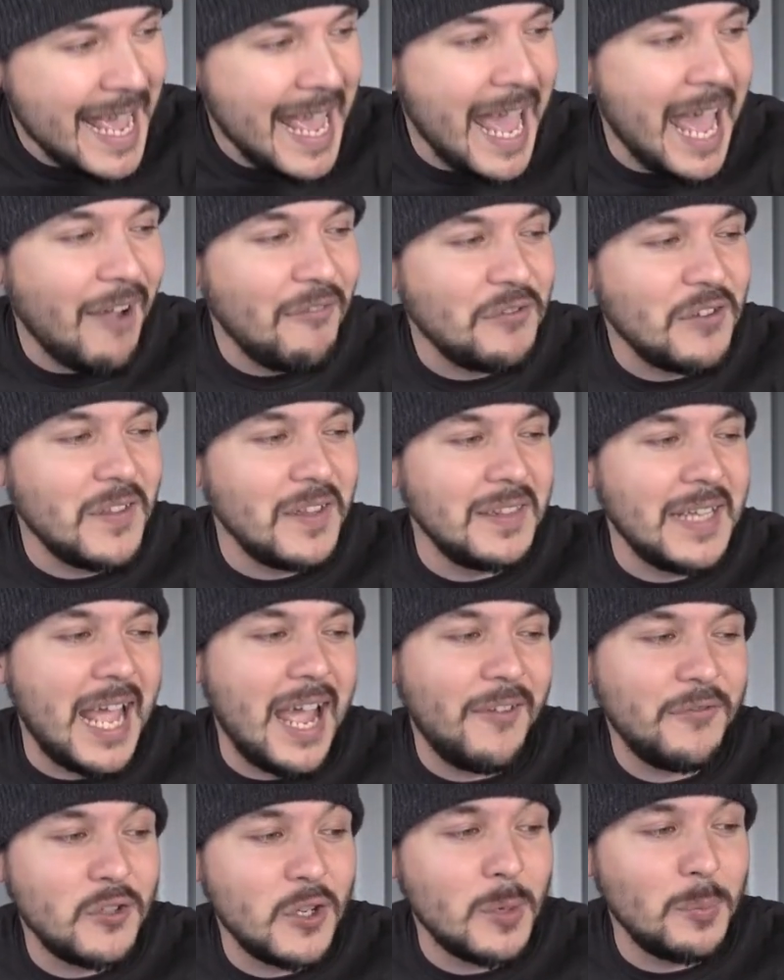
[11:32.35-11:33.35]
After the
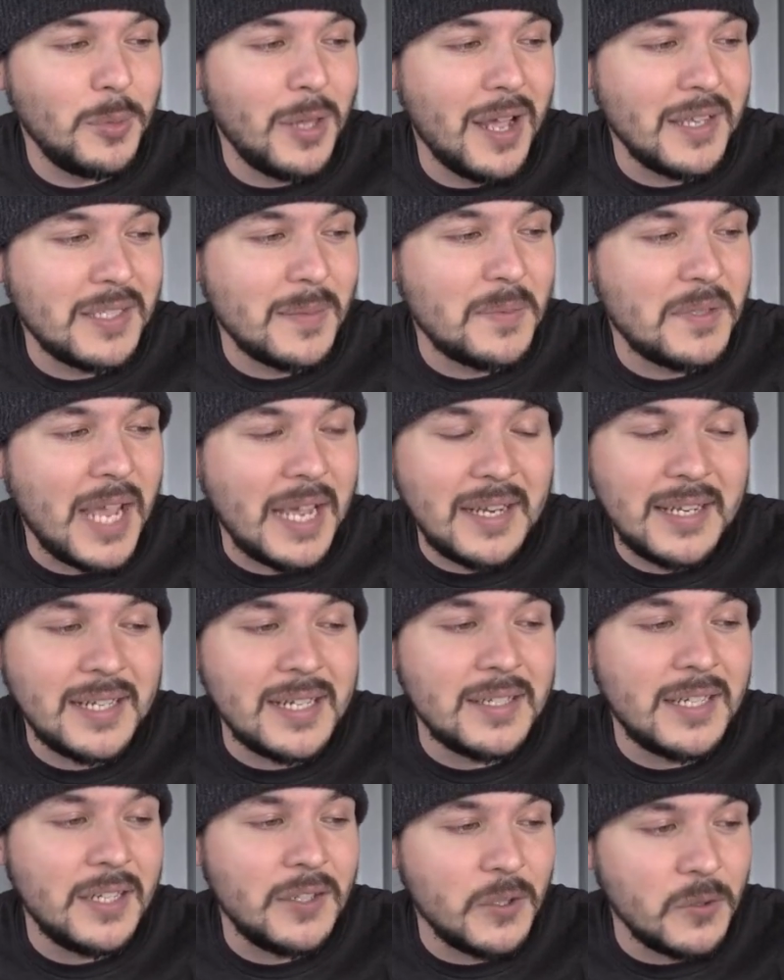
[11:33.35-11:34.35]
laughter and applause subsided, he
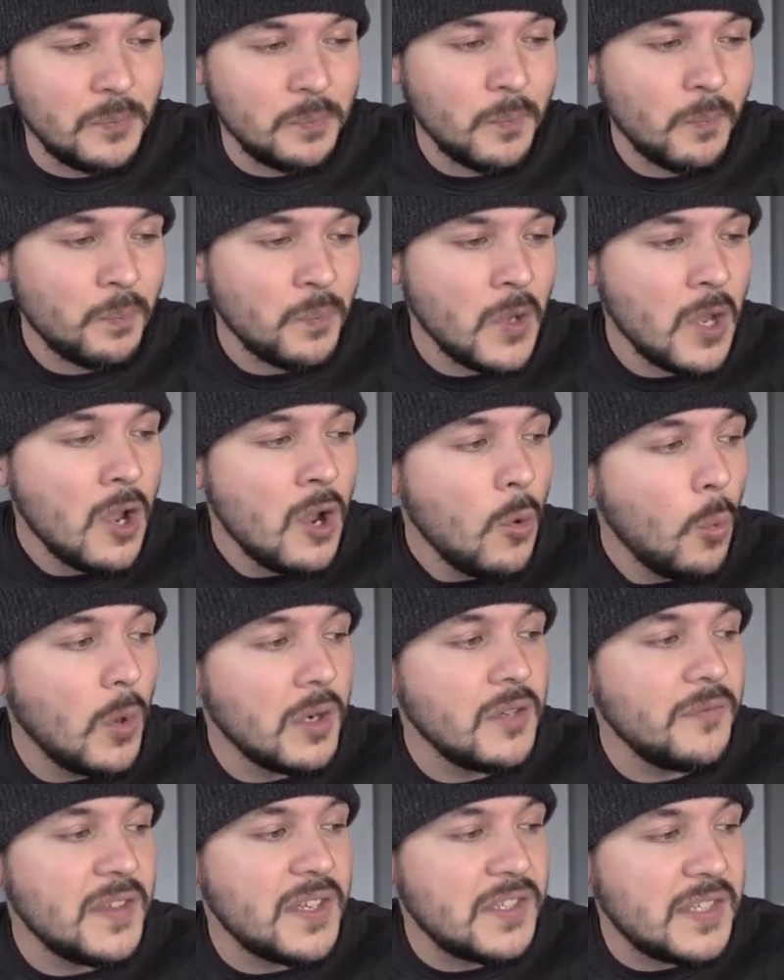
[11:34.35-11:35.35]
continued,
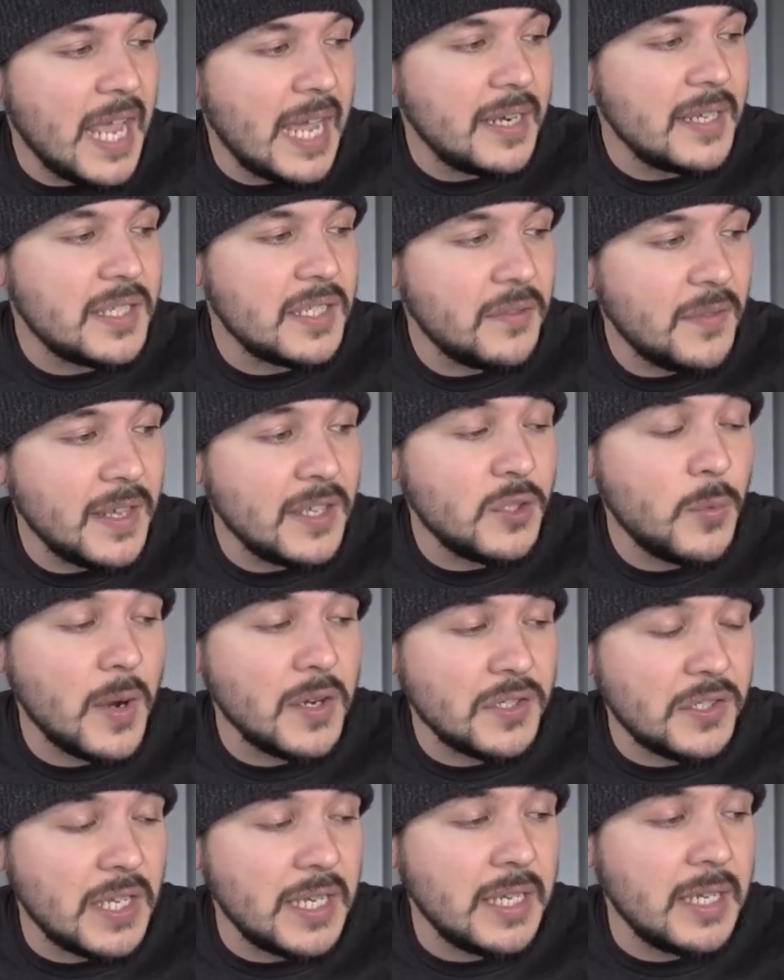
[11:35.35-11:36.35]
one of the saddest things
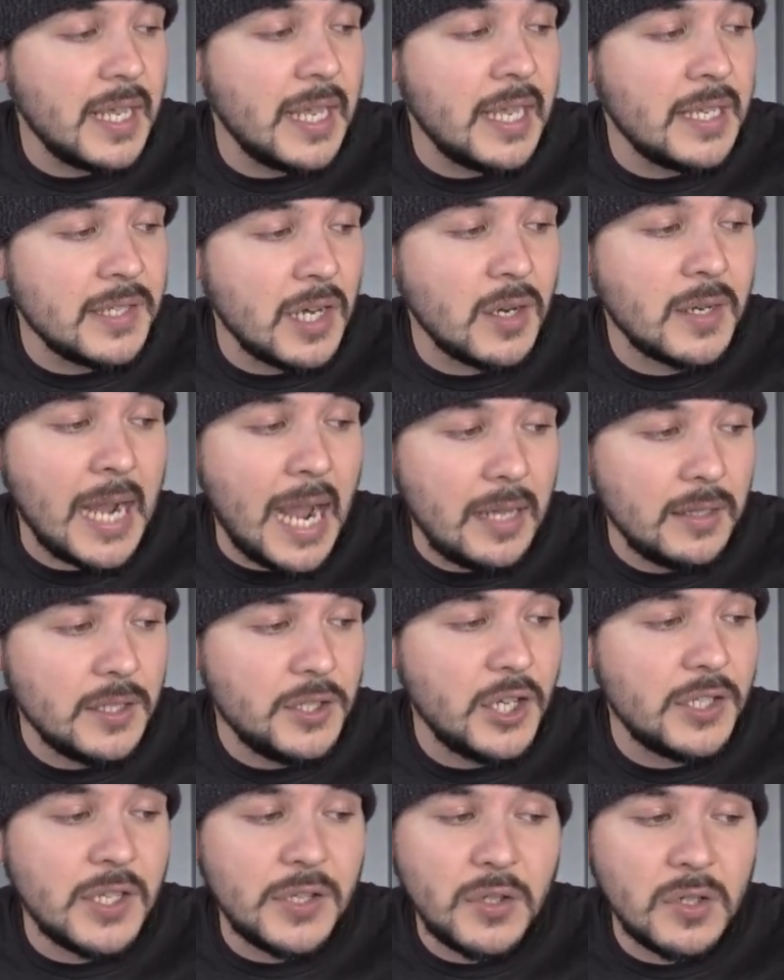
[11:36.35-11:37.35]
we're seeing is our
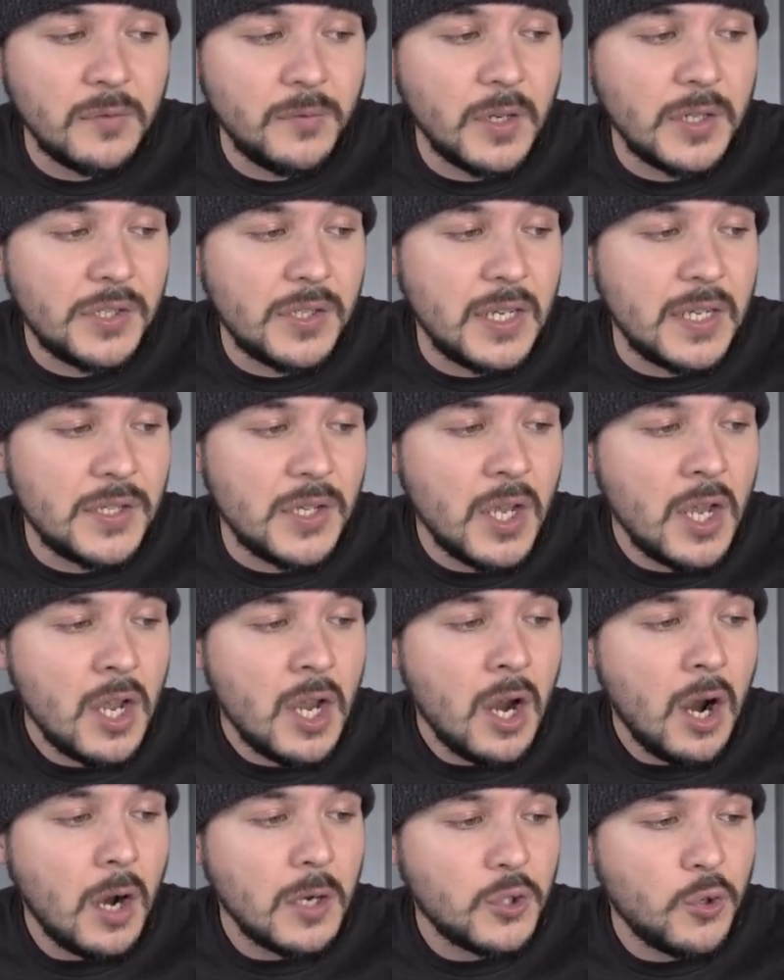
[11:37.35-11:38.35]
colleges and universities
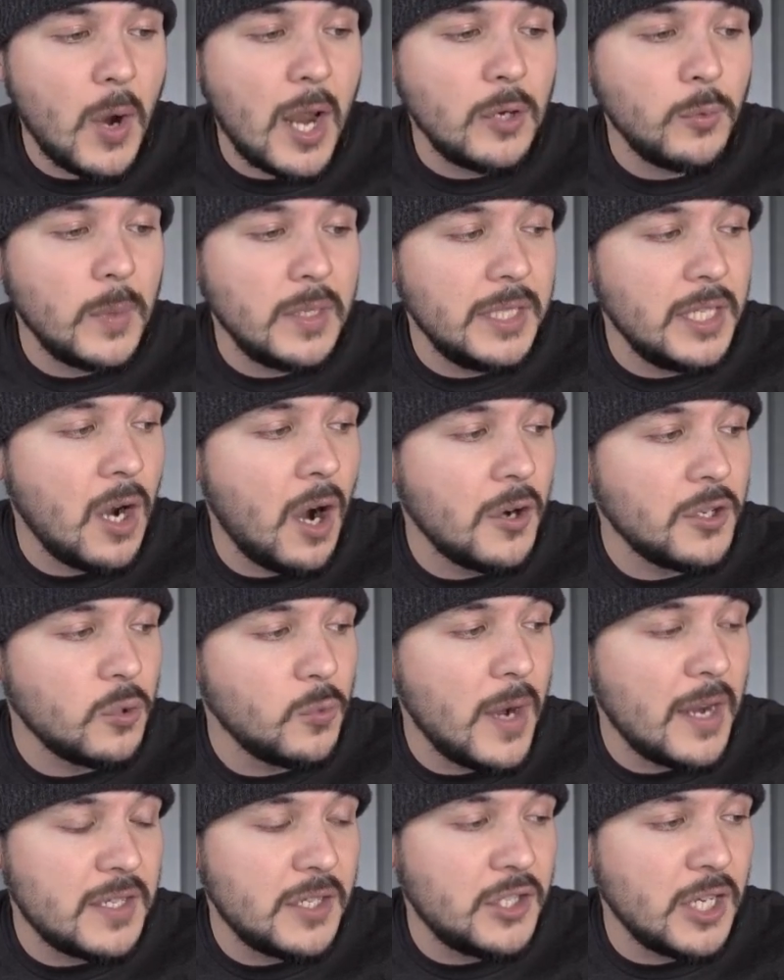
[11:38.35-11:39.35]
are trying really hard to
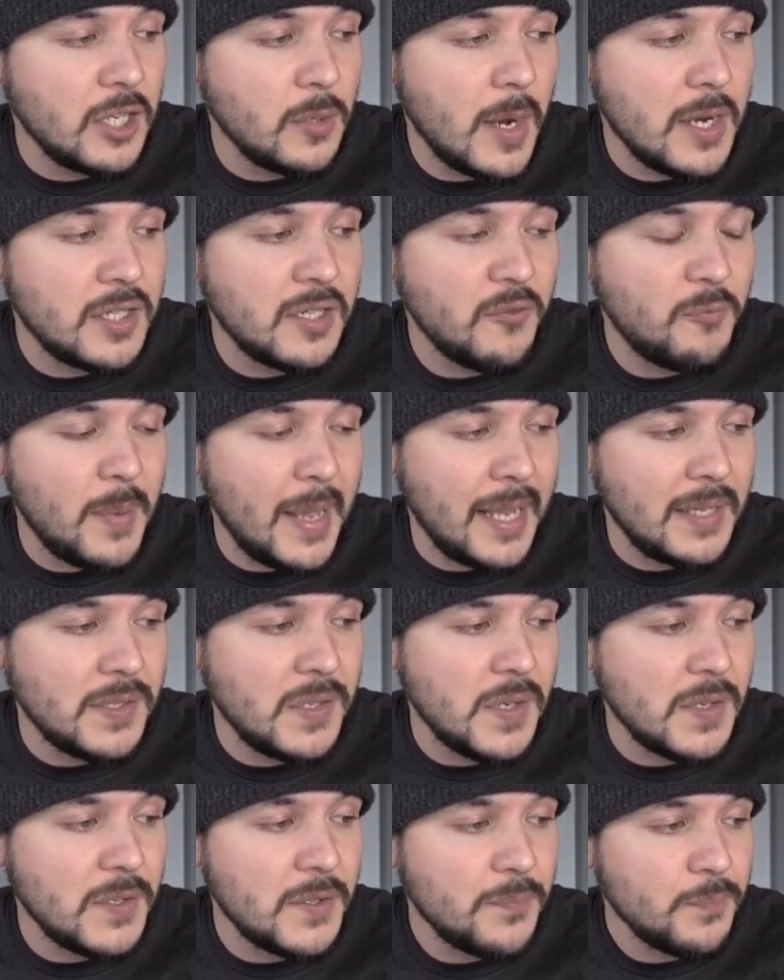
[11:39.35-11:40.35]
raise a generation of
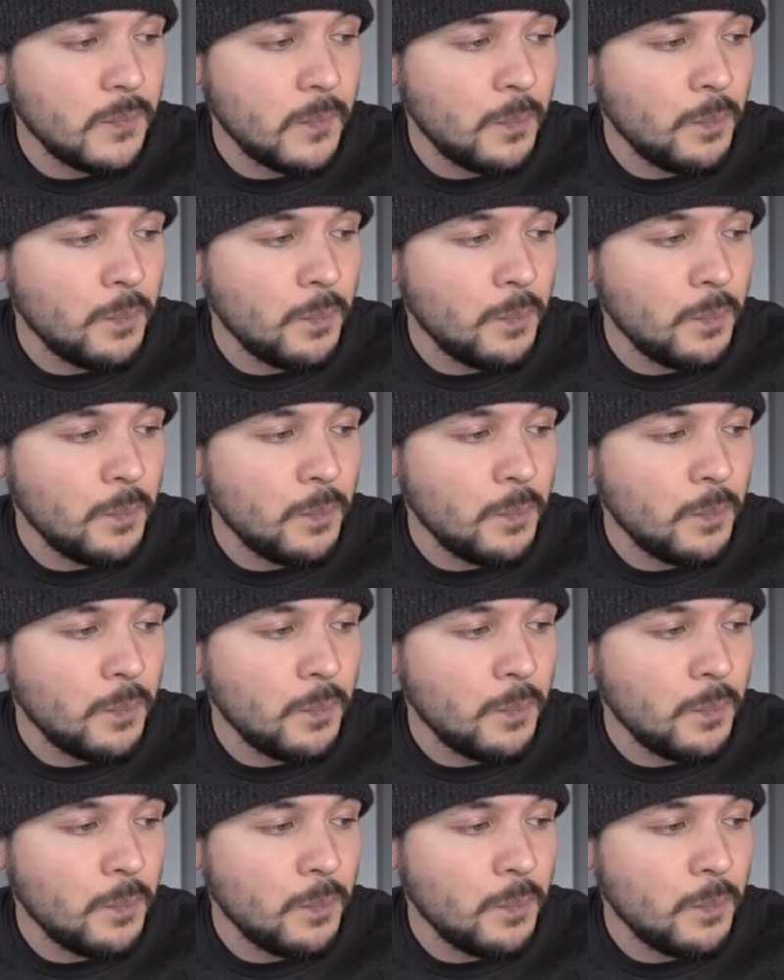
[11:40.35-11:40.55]
pansies.